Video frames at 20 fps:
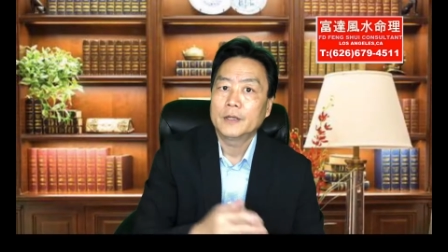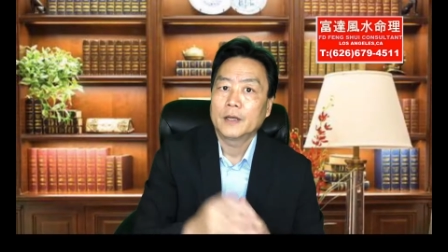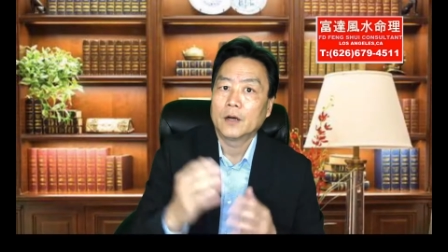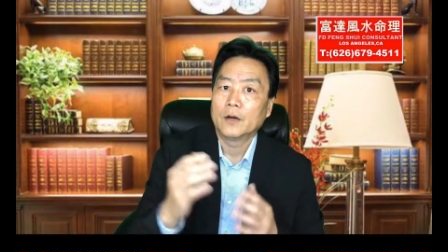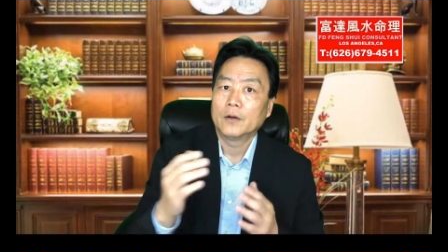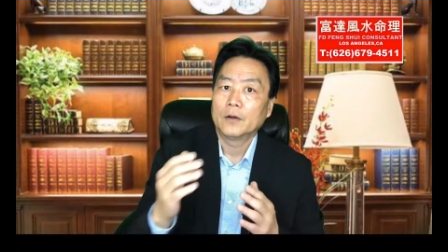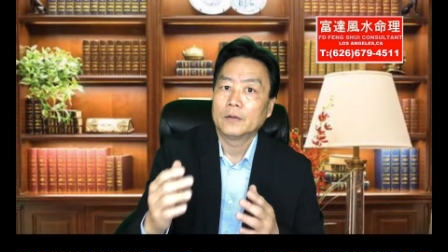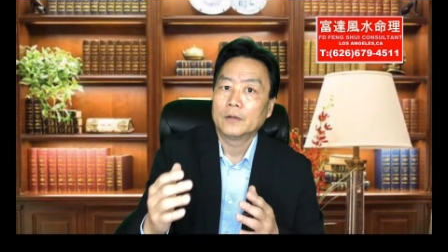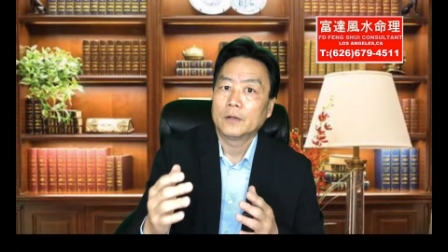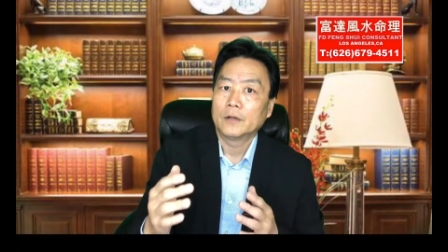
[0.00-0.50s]

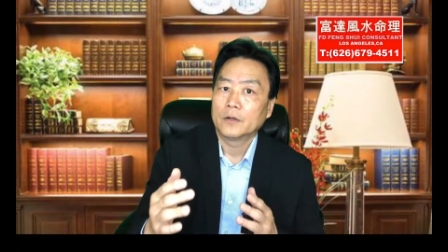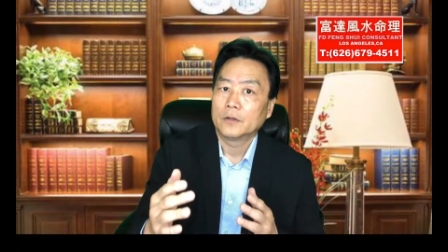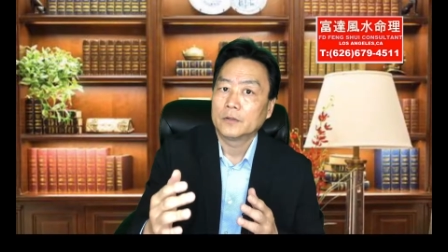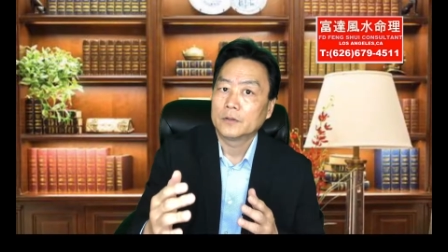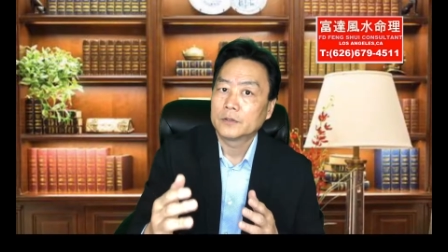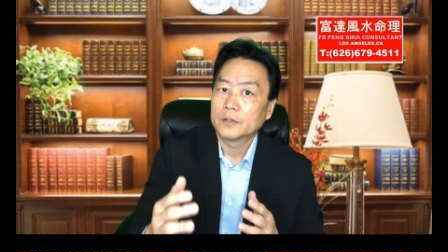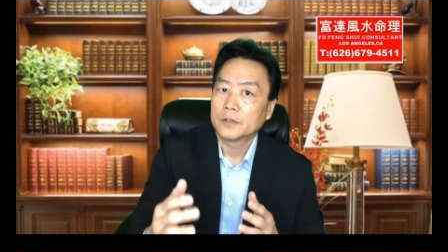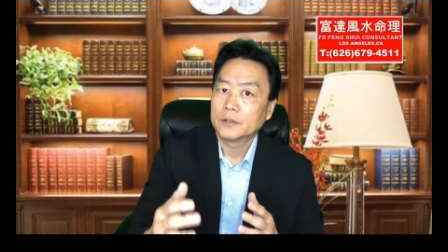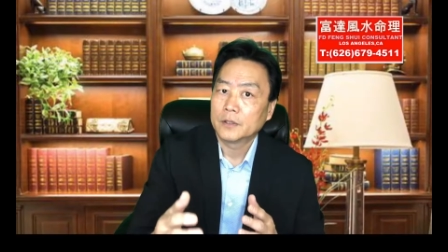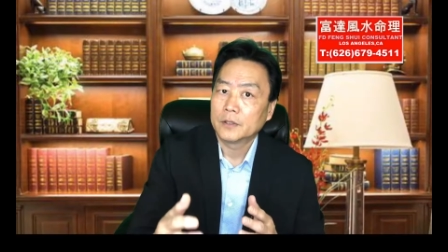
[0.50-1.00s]
or
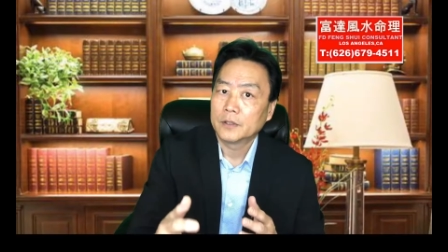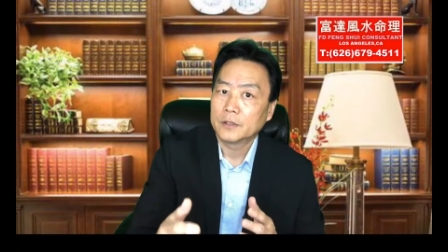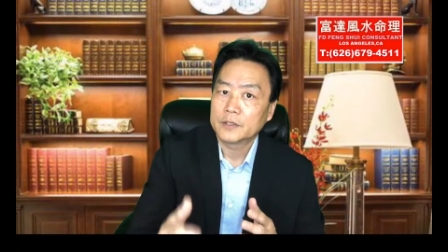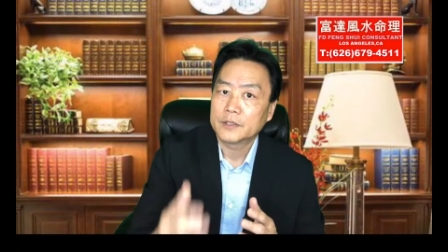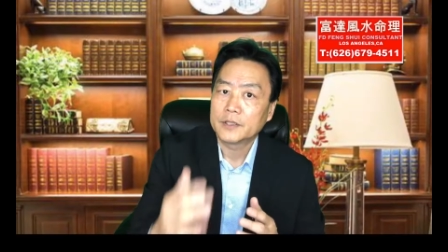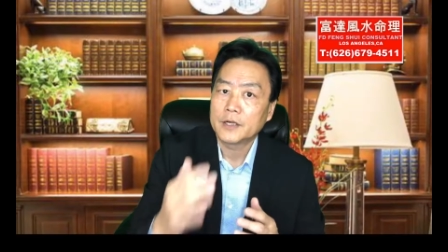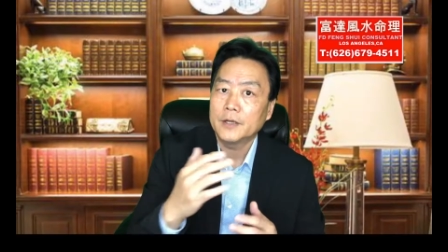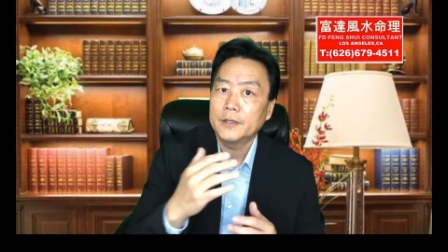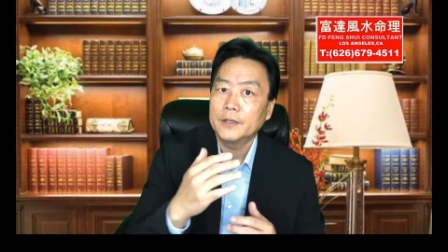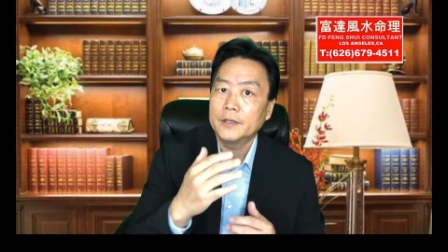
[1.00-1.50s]

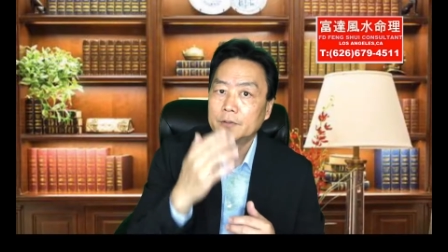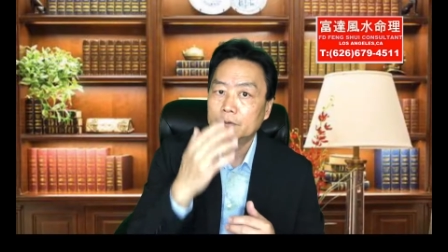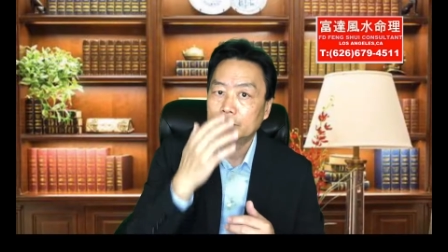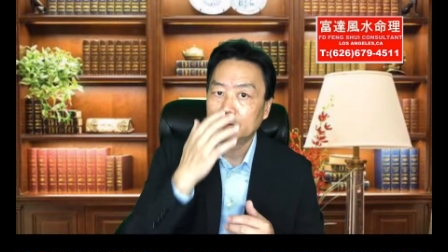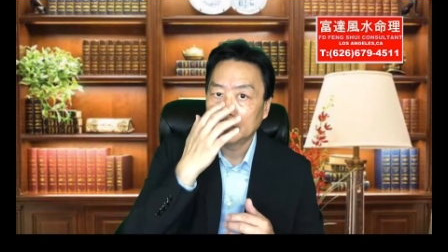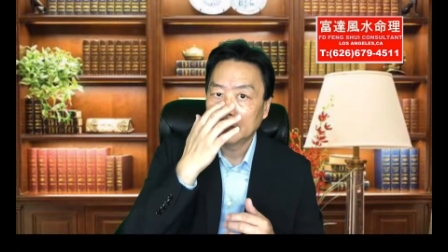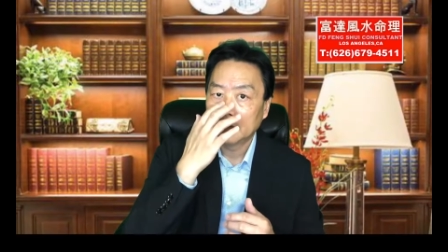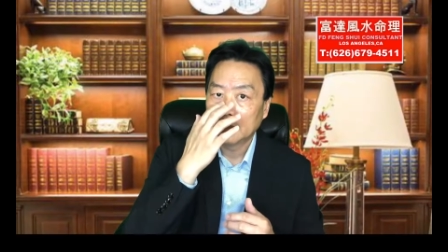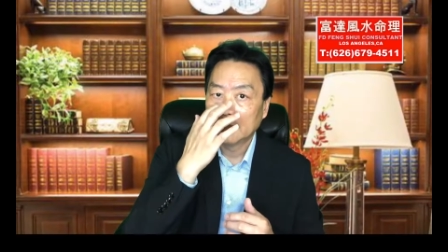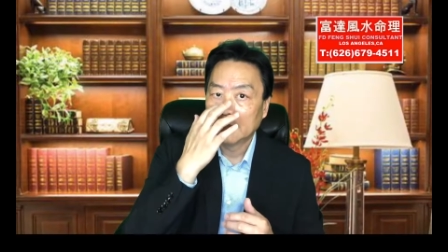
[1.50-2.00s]
study room,